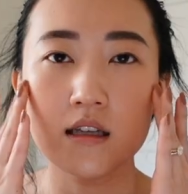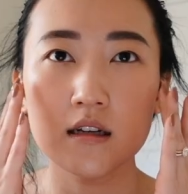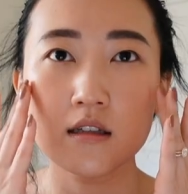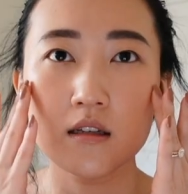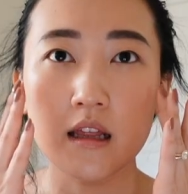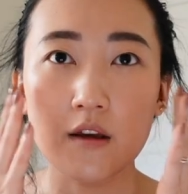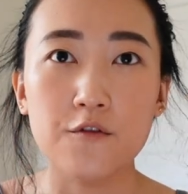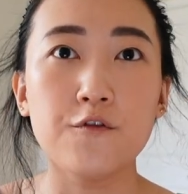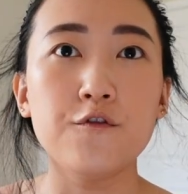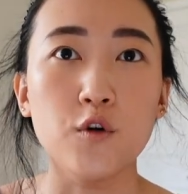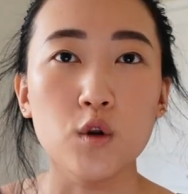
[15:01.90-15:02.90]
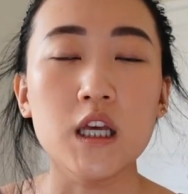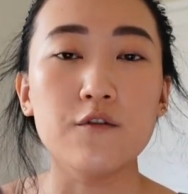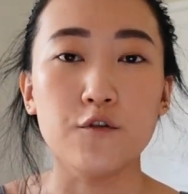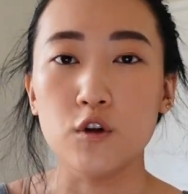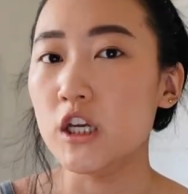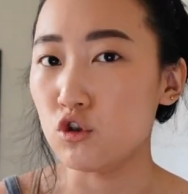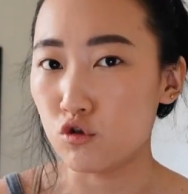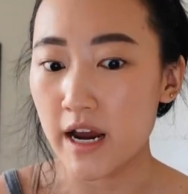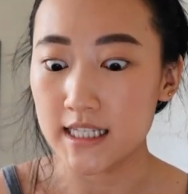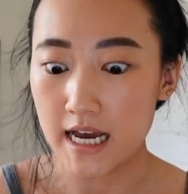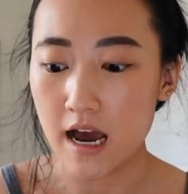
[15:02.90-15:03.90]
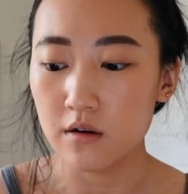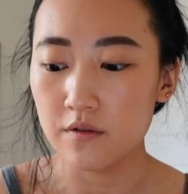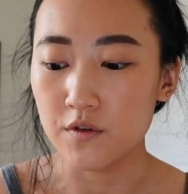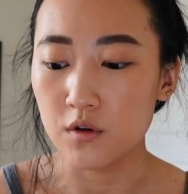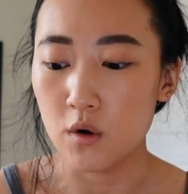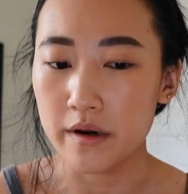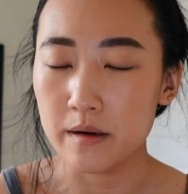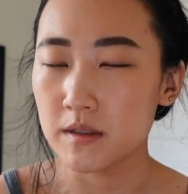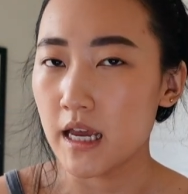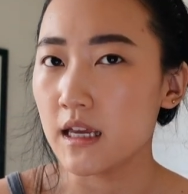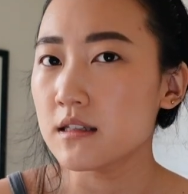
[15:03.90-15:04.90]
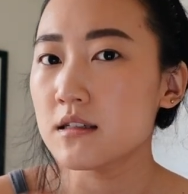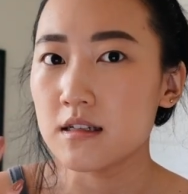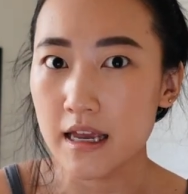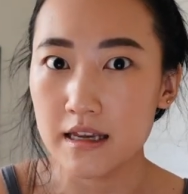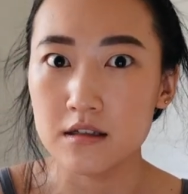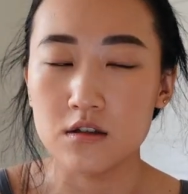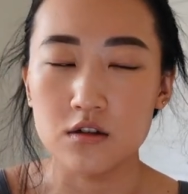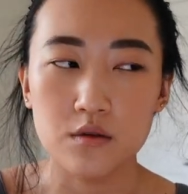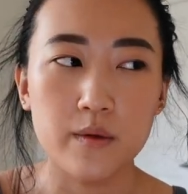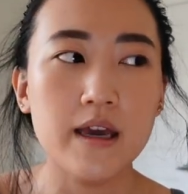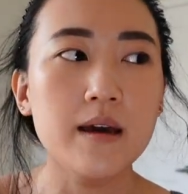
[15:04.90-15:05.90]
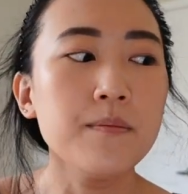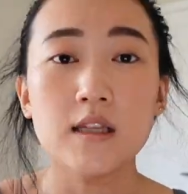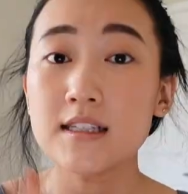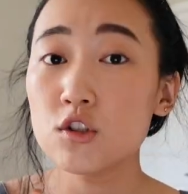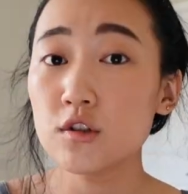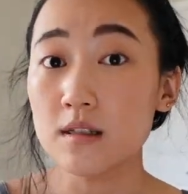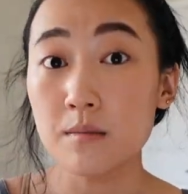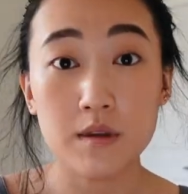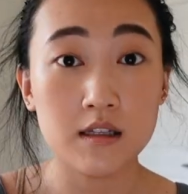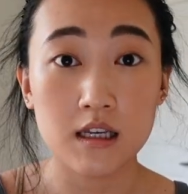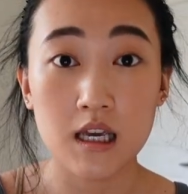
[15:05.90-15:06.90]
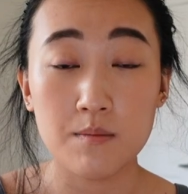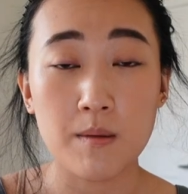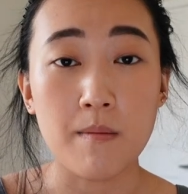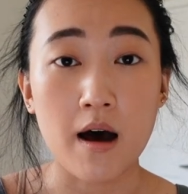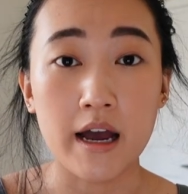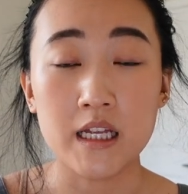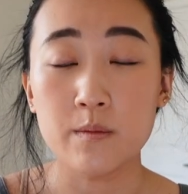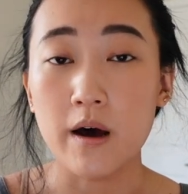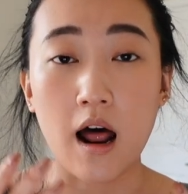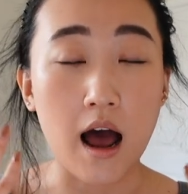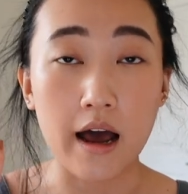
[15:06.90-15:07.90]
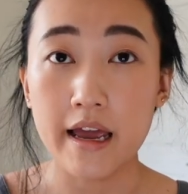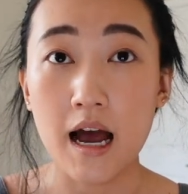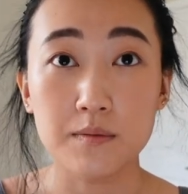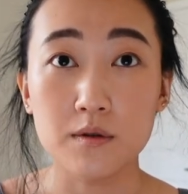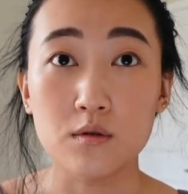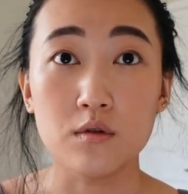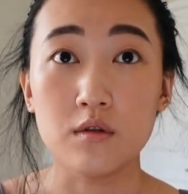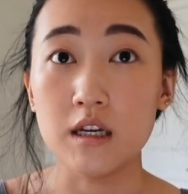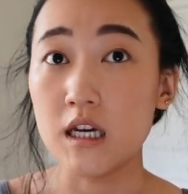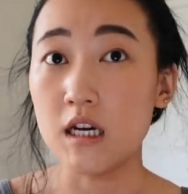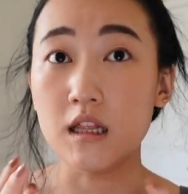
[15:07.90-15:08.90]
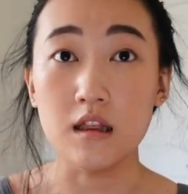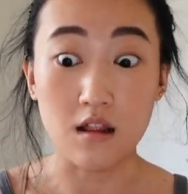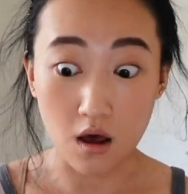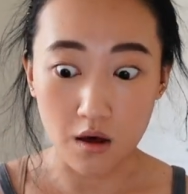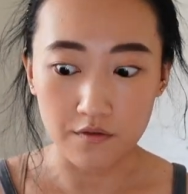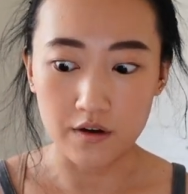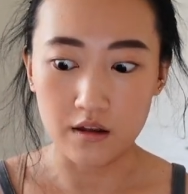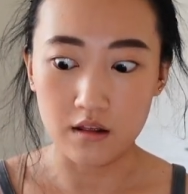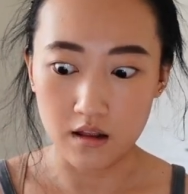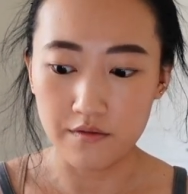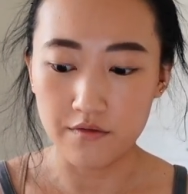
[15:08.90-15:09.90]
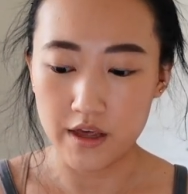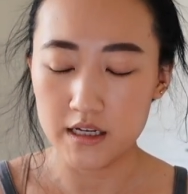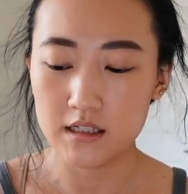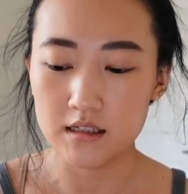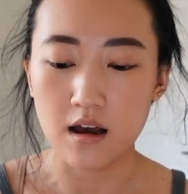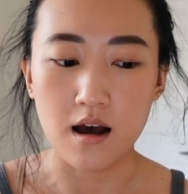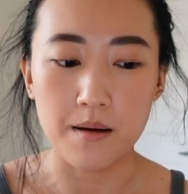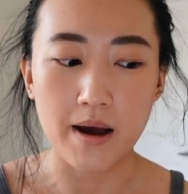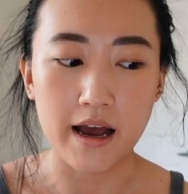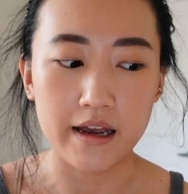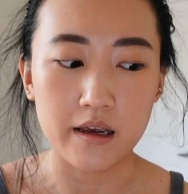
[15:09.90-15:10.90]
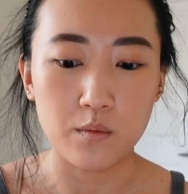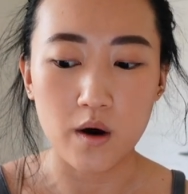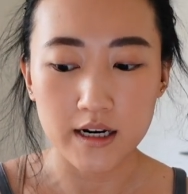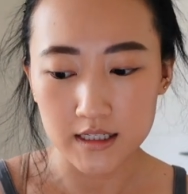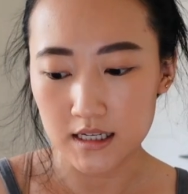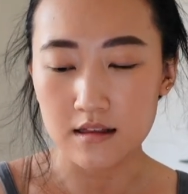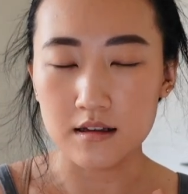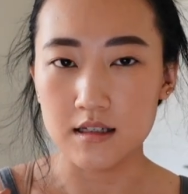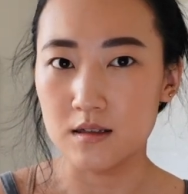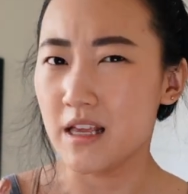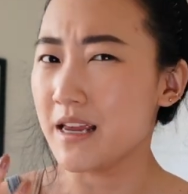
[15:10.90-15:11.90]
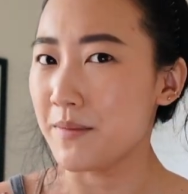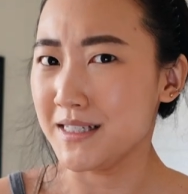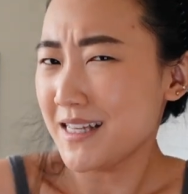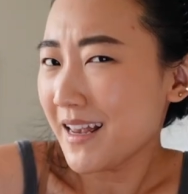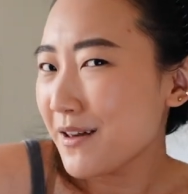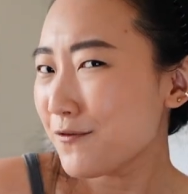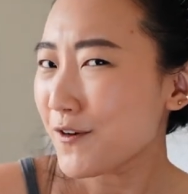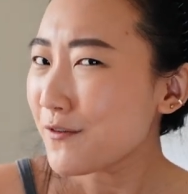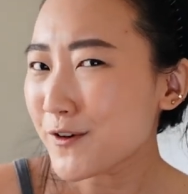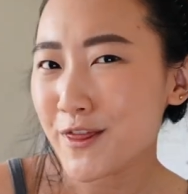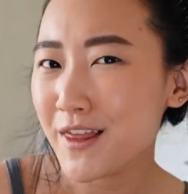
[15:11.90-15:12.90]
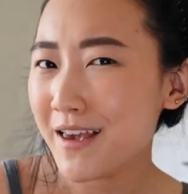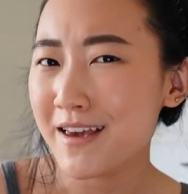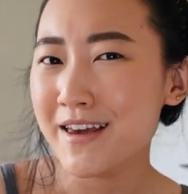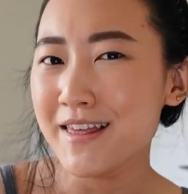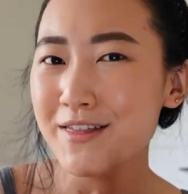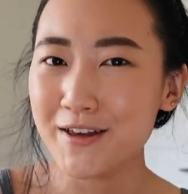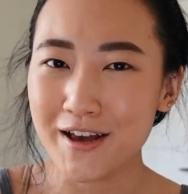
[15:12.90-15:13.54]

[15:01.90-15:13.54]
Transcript: It doesn't like fully, fully dry down if you know what I'm saying. It stays dewy. That's just something to keep in mind, but I absolutely love, love this. Um, I wanna say this is like my second favorite thing in the